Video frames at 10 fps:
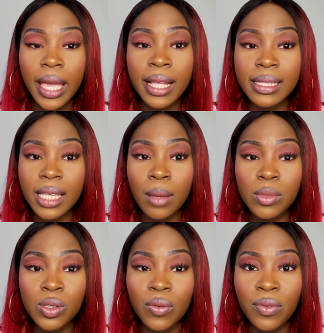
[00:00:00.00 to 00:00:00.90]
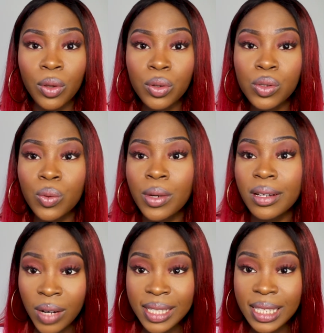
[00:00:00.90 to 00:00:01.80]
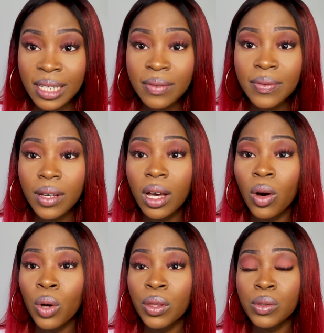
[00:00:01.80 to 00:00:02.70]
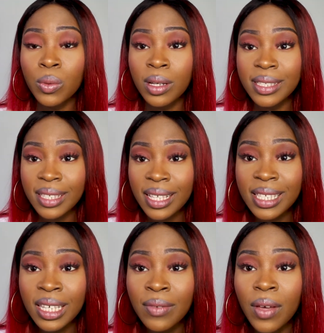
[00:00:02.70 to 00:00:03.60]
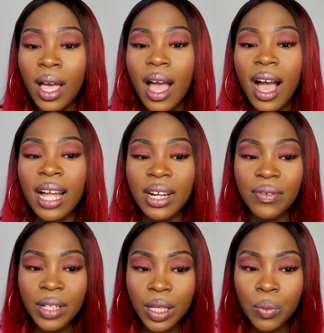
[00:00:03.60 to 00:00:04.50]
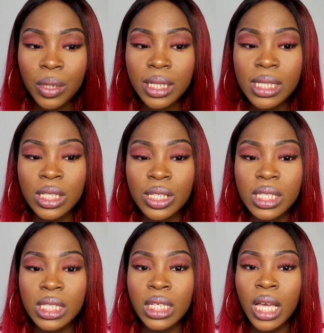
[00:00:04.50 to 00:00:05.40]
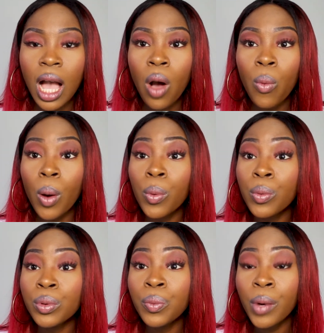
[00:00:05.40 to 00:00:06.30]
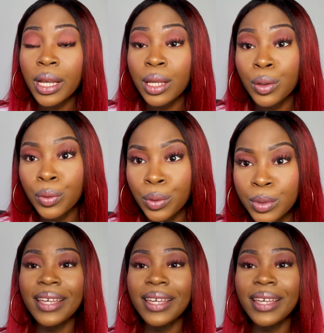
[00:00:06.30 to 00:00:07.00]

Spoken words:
in terms of those who were aggressive or those who were assertive, and I think they wanted to just see how well we would work in a group.